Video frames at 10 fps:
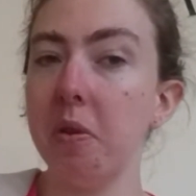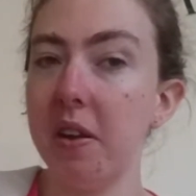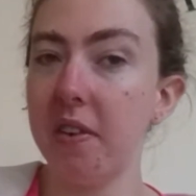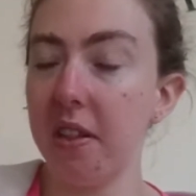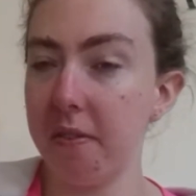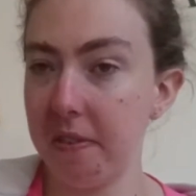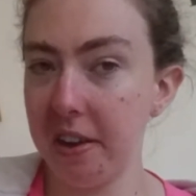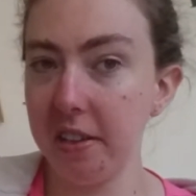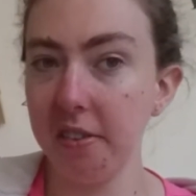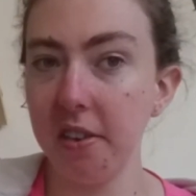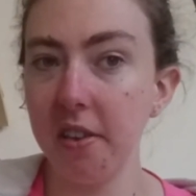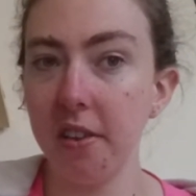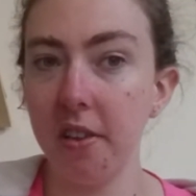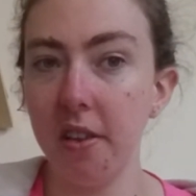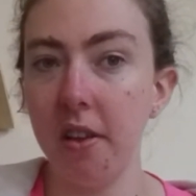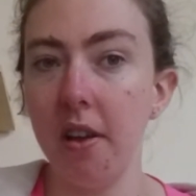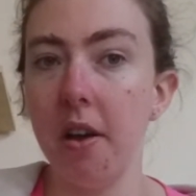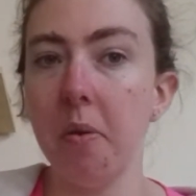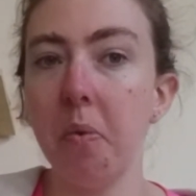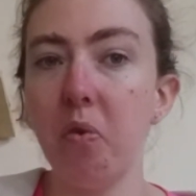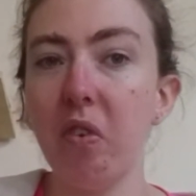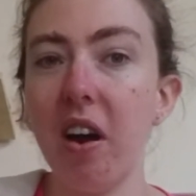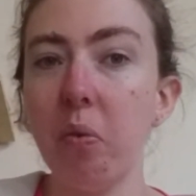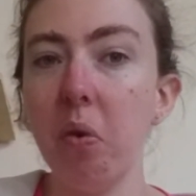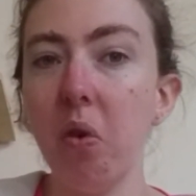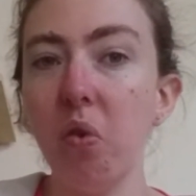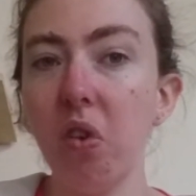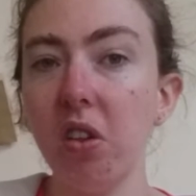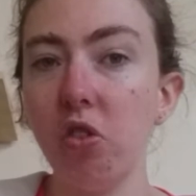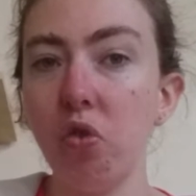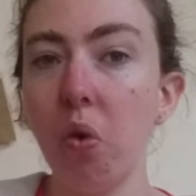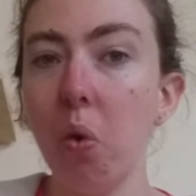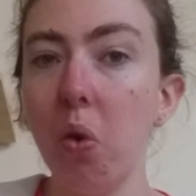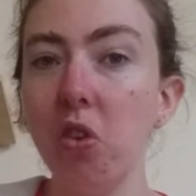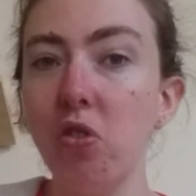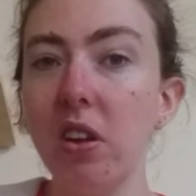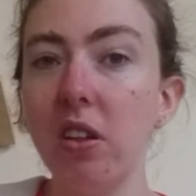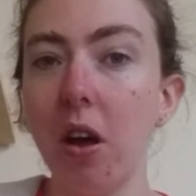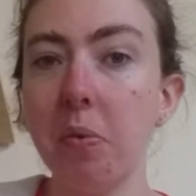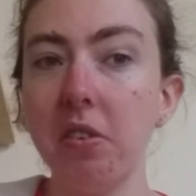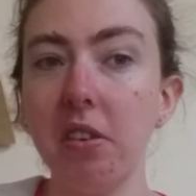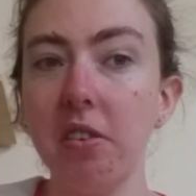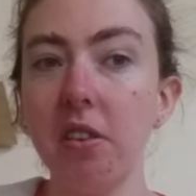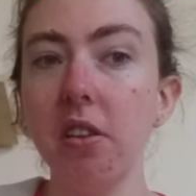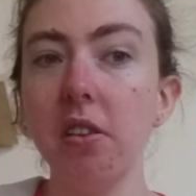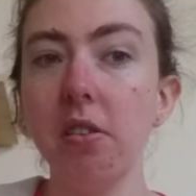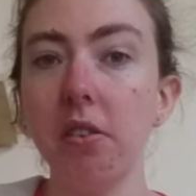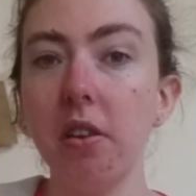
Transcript: would ride walls and stroll the streets harming citizens and all spreading rumours about horrific